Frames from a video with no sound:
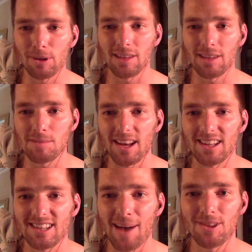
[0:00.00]
love spending
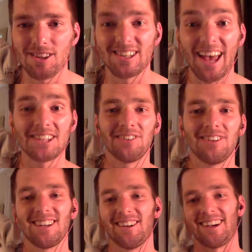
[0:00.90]
time with their dad
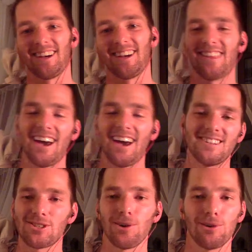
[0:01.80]
doing yoga. That
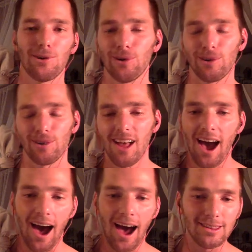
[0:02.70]
is so cool.
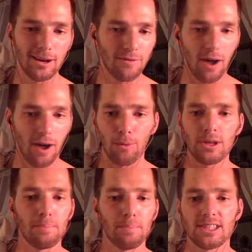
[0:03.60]
I love.
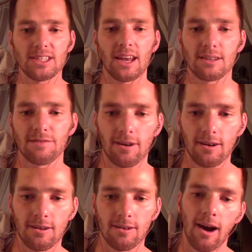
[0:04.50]
Will you please send us a
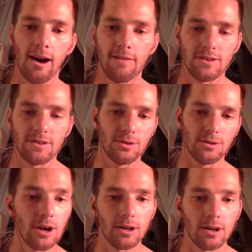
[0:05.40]
photo of you doing
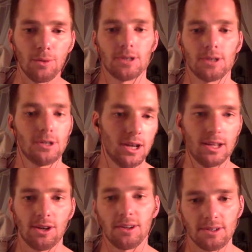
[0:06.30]
yoga with your 2 kids also